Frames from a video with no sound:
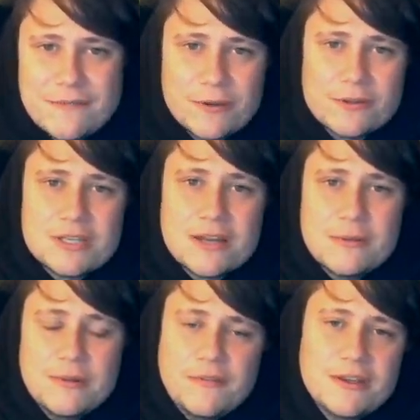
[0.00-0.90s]
have a good
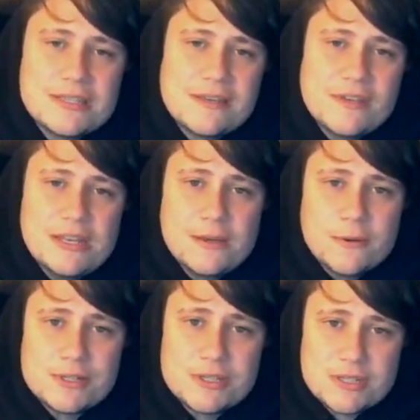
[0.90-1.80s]
time, and if you guys have any
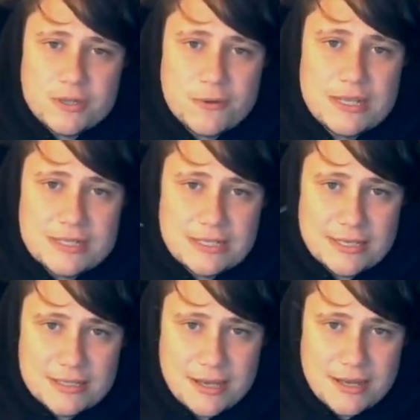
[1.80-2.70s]
questions, don't
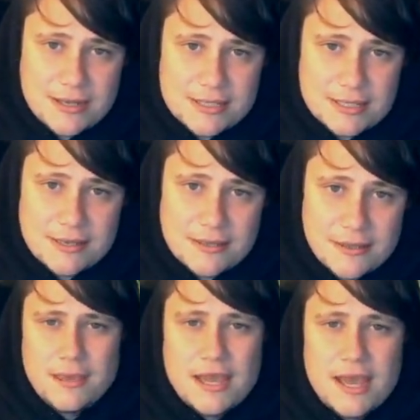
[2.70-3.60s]
hesitate to ask.
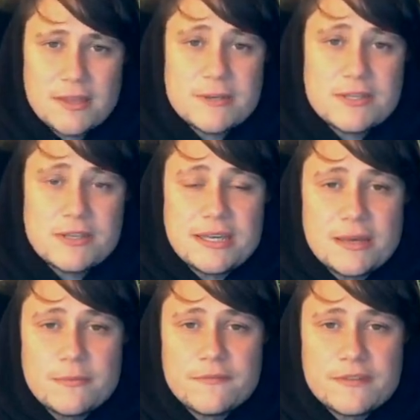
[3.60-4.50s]
Otherwise, you can come